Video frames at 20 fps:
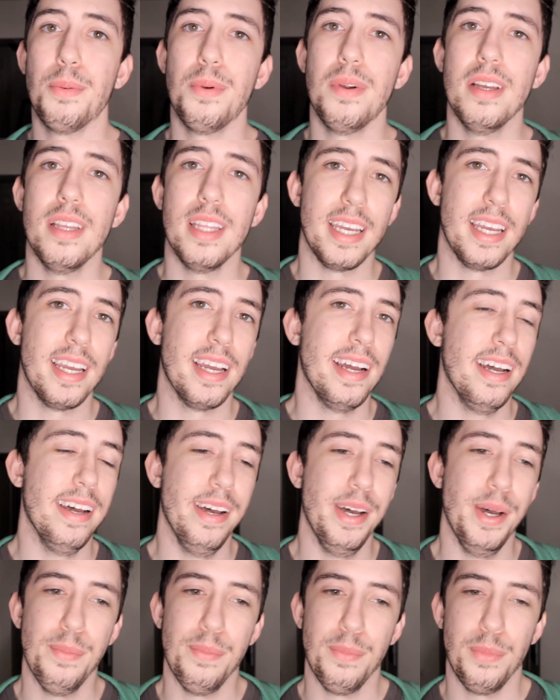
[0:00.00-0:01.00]
really,
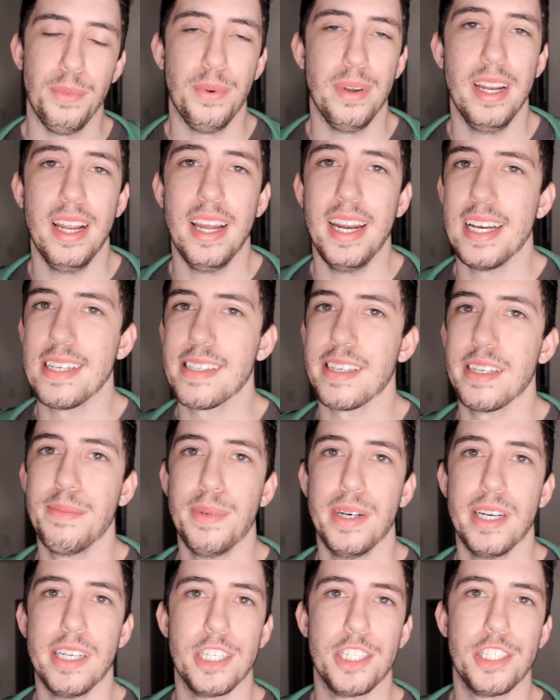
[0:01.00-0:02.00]
we're not asking
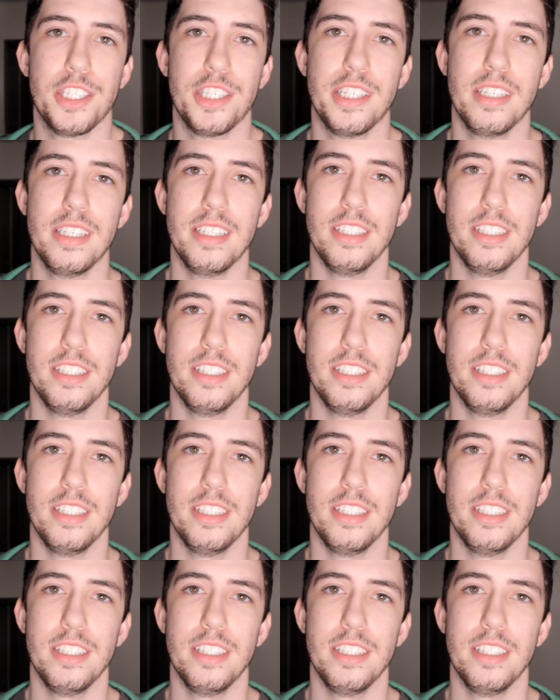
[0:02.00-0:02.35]
much.